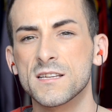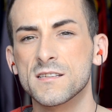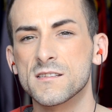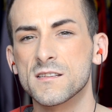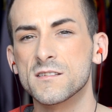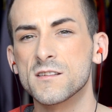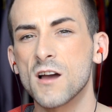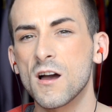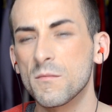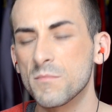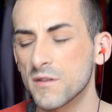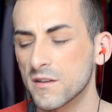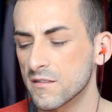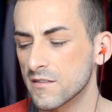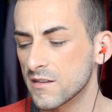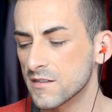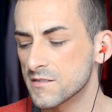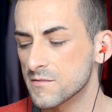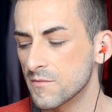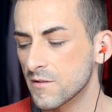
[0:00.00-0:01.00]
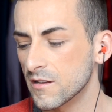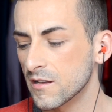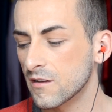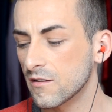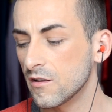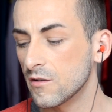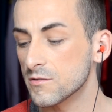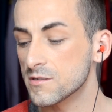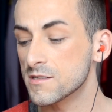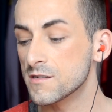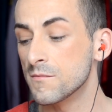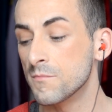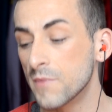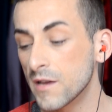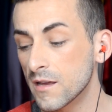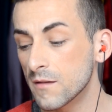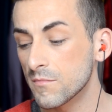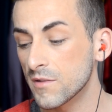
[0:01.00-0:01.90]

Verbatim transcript: is a topic that's really close to me